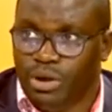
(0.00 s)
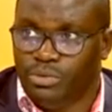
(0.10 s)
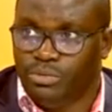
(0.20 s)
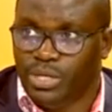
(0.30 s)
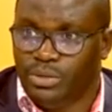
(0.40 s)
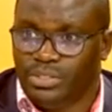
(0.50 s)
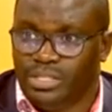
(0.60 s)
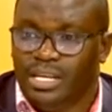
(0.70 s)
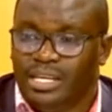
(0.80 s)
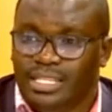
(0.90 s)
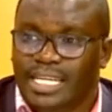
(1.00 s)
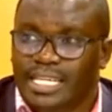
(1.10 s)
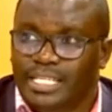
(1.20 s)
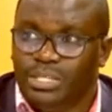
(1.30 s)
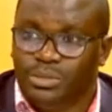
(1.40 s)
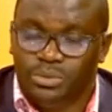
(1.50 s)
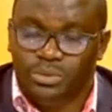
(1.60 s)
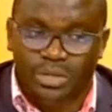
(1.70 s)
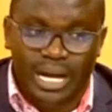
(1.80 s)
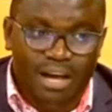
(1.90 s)
ground because mm -hmm. they need
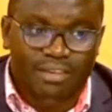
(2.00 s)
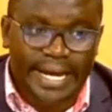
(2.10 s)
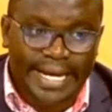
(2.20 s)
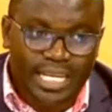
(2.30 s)
to have a